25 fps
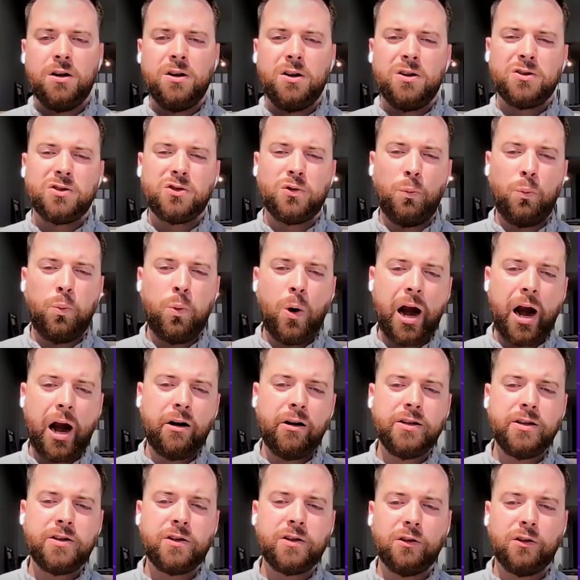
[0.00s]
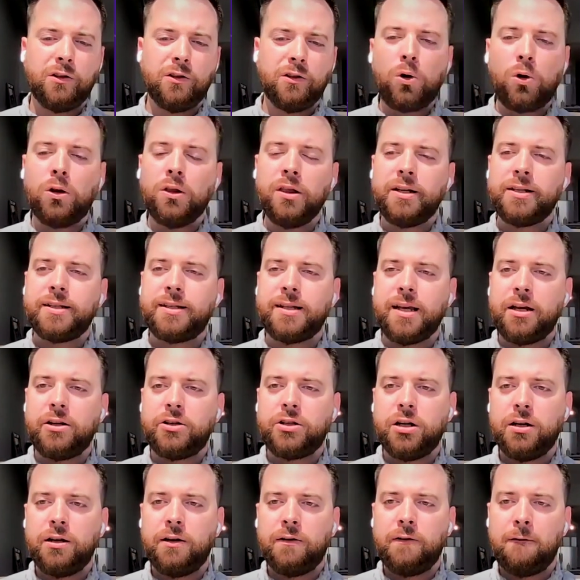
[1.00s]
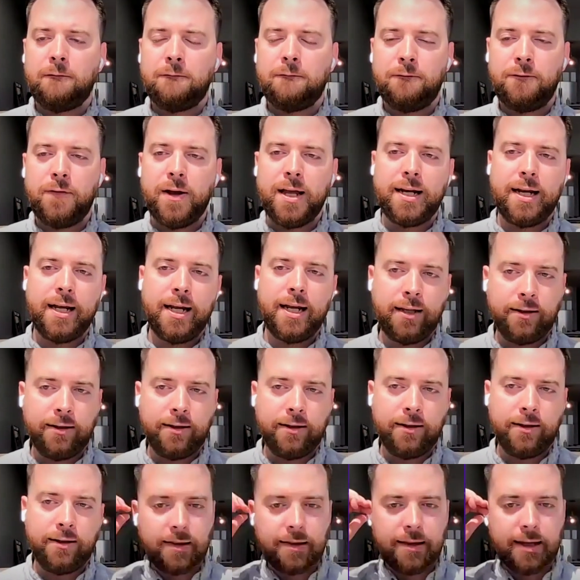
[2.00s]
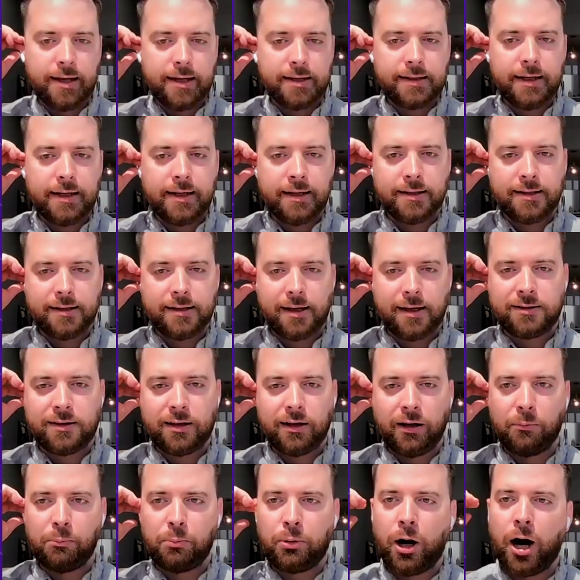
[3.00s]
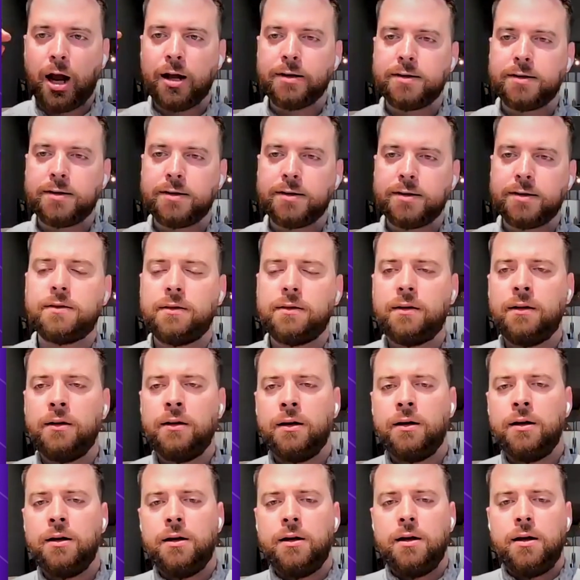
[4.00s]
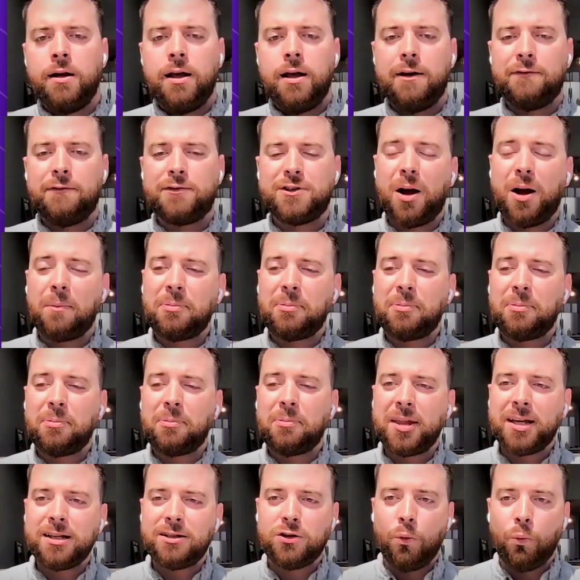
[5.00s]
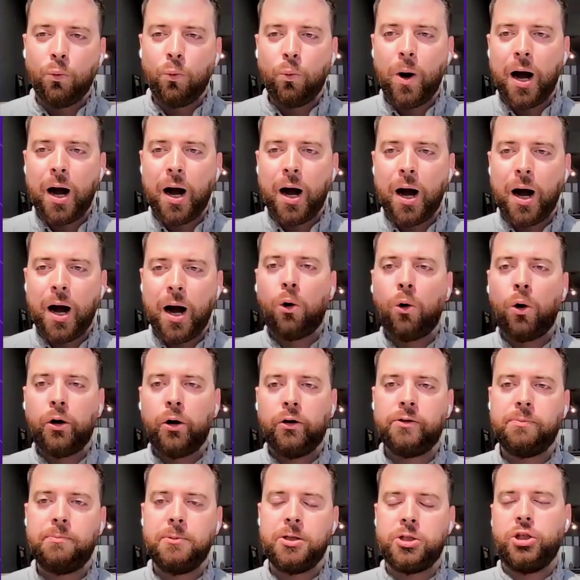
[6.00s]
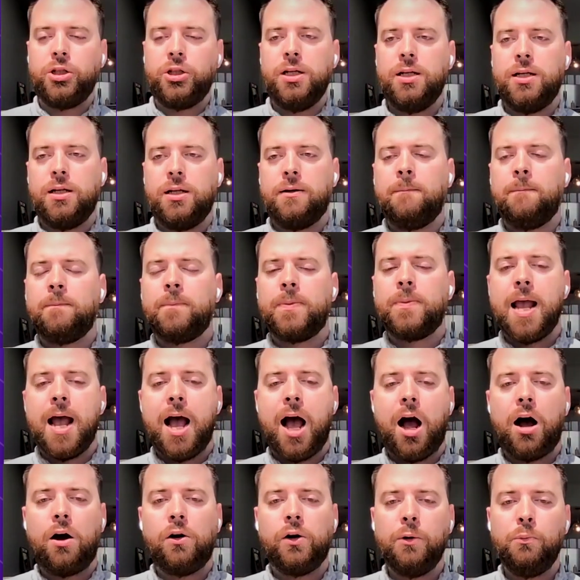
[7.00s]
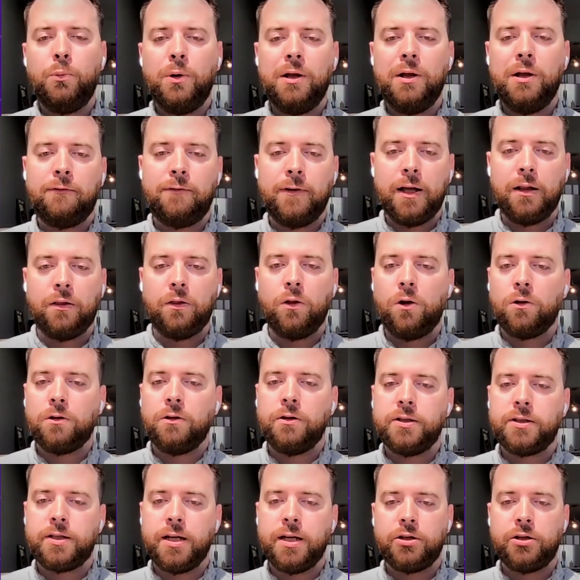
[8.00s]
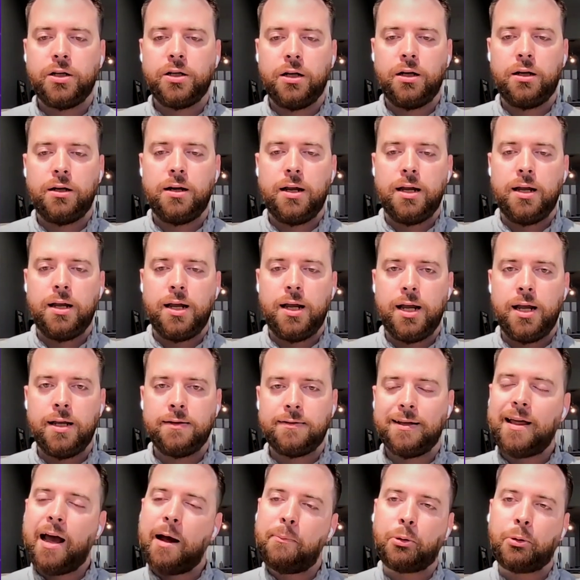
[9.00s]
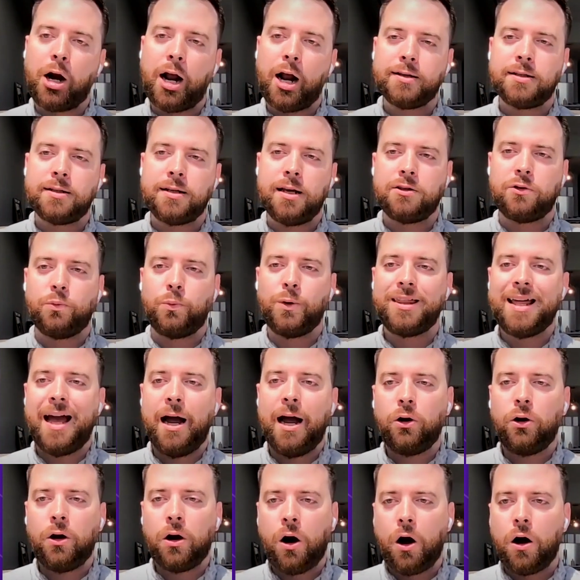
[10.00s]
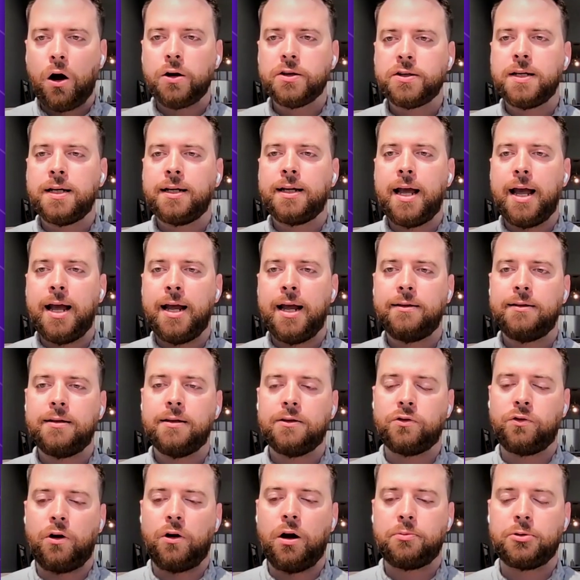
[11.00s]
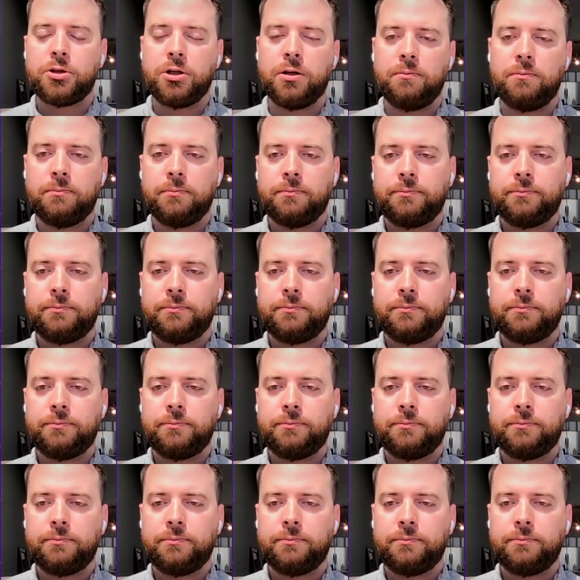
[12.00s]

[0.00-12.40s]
So where does localization fit into this existing process? If something's a well-oiled machine, how can we fit localization into that process without causing a disruption?